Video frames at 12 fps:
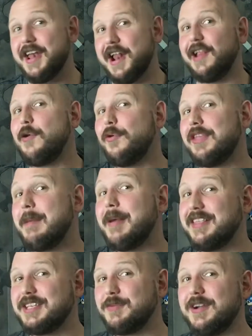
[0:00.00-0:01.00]
Now the cool thing
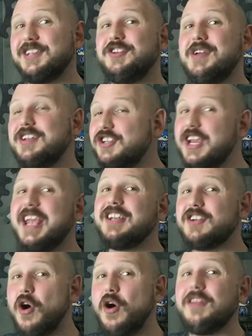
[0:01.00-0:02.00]
about this one is you can
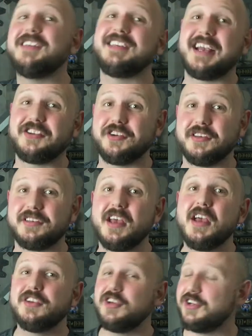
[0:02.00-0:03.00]
change all the sections.
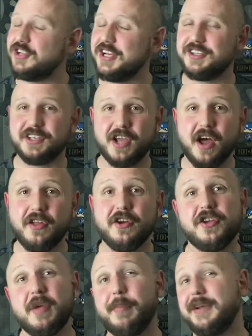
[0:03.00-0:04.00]
So you can change the
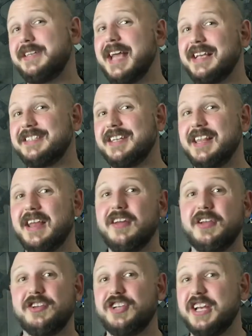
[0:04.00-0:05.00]
color, you can put text in there,
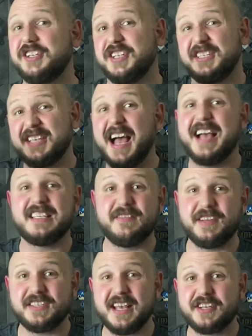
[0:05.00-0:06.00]
you can change the size of
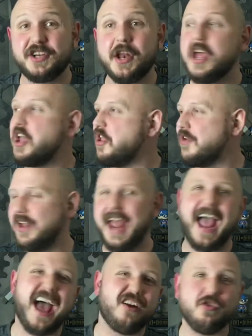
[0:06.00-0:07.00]
each section, you can
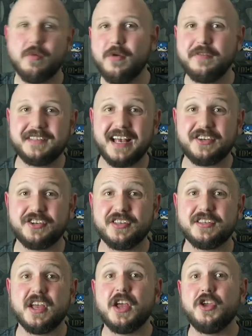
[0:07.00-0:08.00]
add or remove
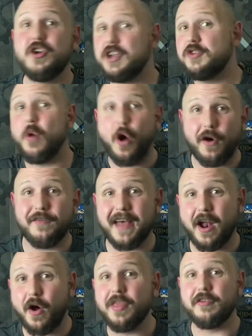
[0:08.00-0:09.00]
sections. You can do all
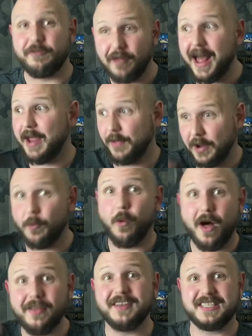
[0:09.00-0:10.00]
that on the fly, like
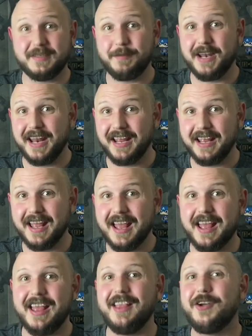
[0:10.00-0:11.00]
while it's spinning.
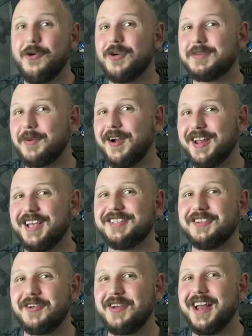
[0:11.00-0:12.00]
And the coolest part
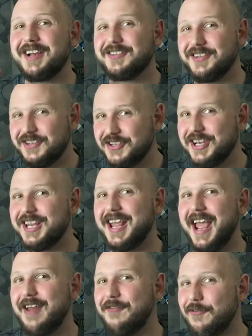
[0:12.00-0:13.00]
is you can actually
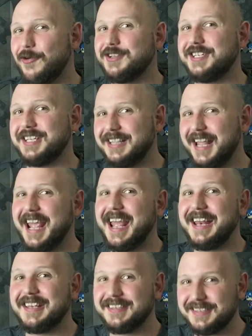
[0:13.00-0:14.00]
cheat and force it to
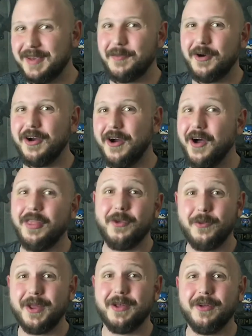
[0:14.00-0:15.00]
land somewhere on the
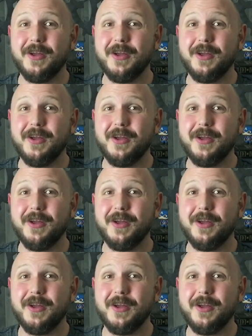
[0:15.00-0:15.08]
wheel.